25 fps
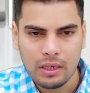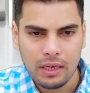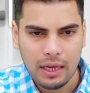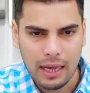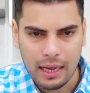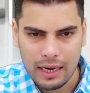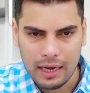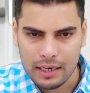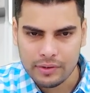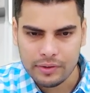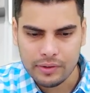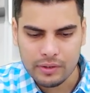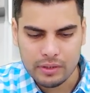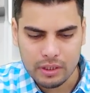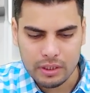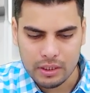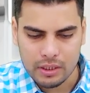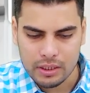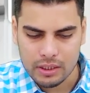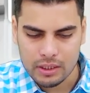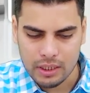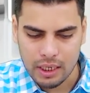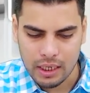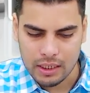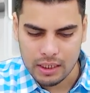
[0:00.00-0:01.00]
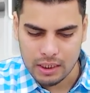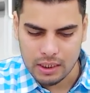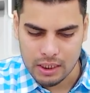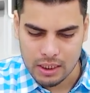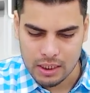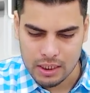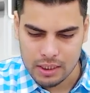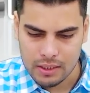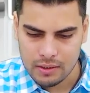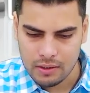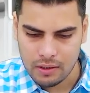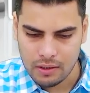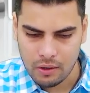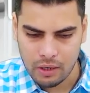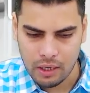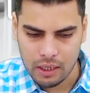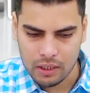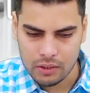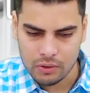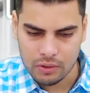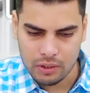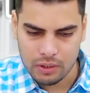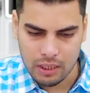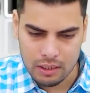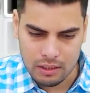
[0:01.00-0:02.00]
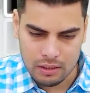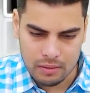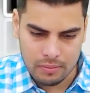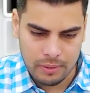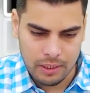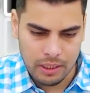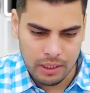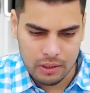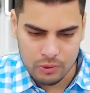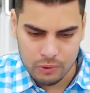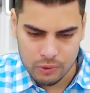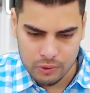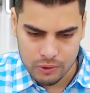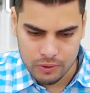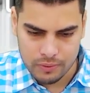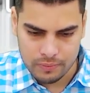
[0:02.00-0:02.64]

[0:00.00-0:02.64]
electricity charges, okay, so that will be used.